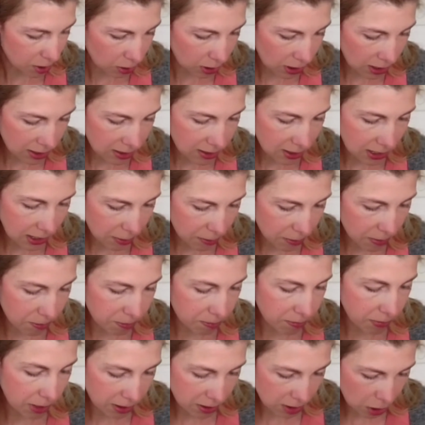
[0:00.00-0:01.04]
So they said
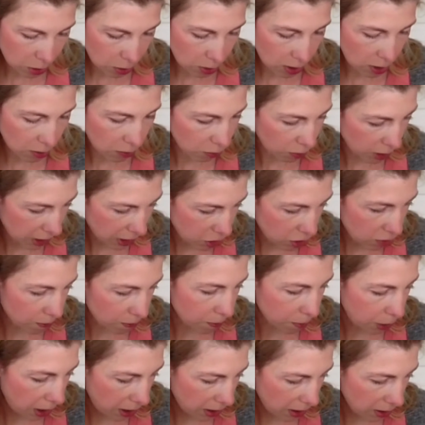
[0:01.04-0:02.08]
melatonin rich
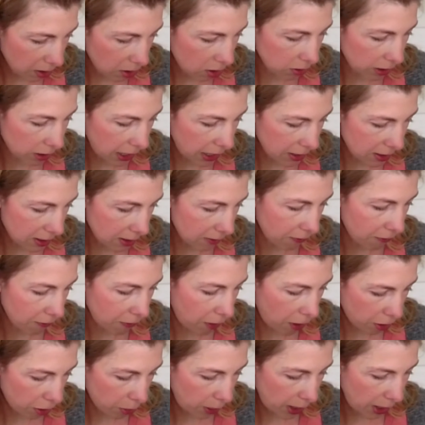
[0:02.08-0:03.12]
blood collected
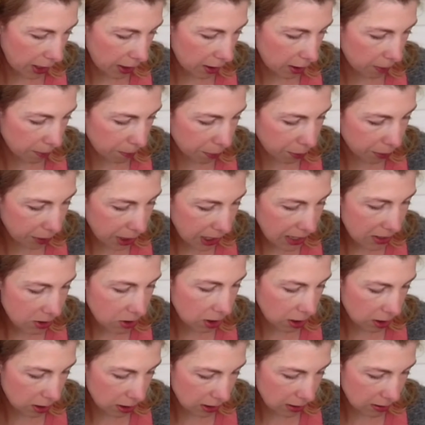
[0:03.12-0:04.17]
following complete
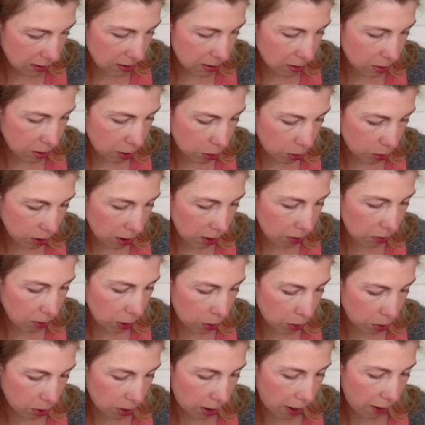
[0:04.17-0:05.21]
darkness slowed the
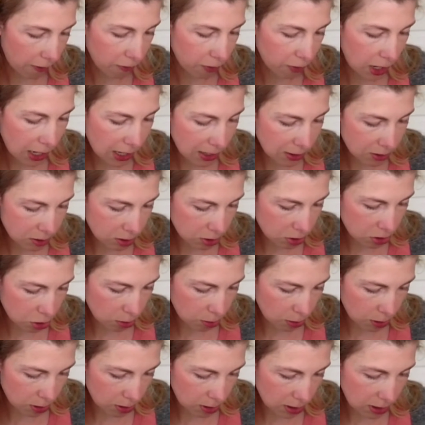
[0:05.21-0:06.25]
growth of cancer
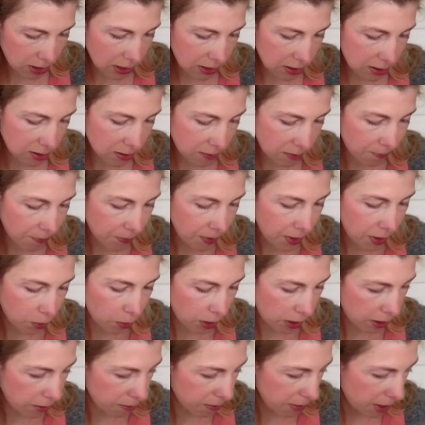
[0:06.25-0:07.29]
tumors in this,
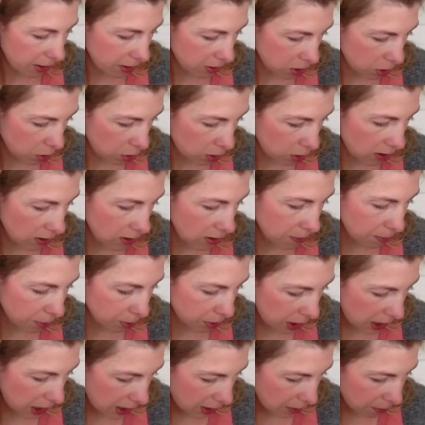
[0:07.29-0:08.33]
while melatonin
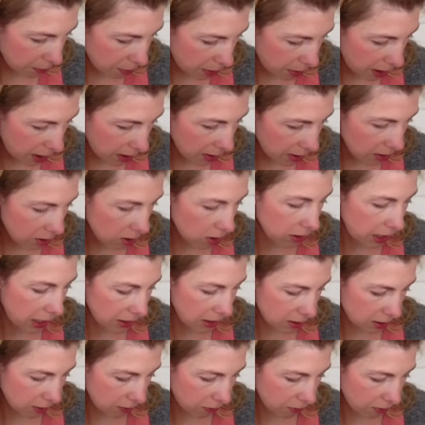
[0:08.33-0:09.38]
depleted blood
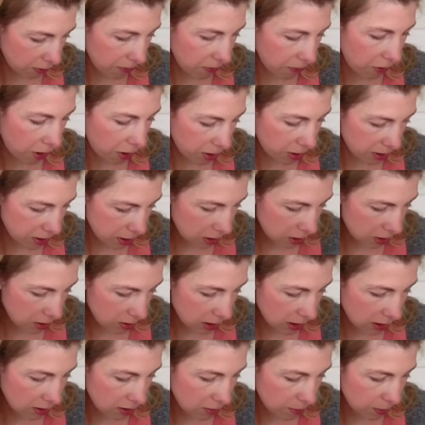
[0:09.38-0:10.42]
collected from
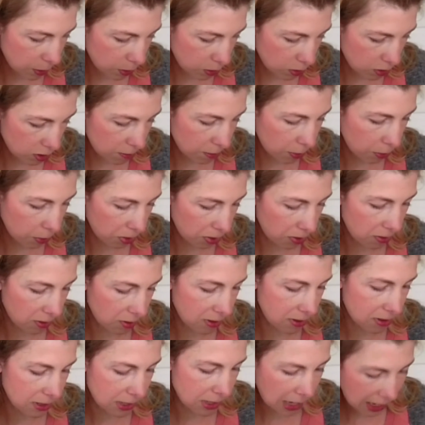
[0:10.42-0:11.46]
volunteers exposed both
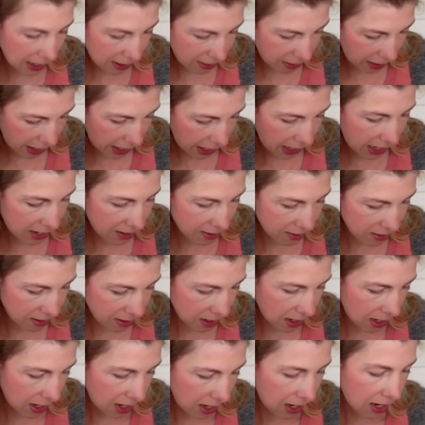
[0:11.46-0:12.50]
daylight
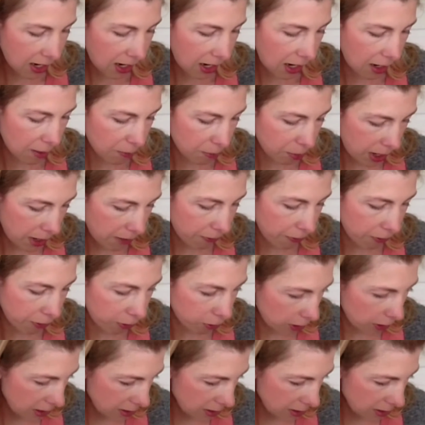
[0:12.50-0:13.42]
and bright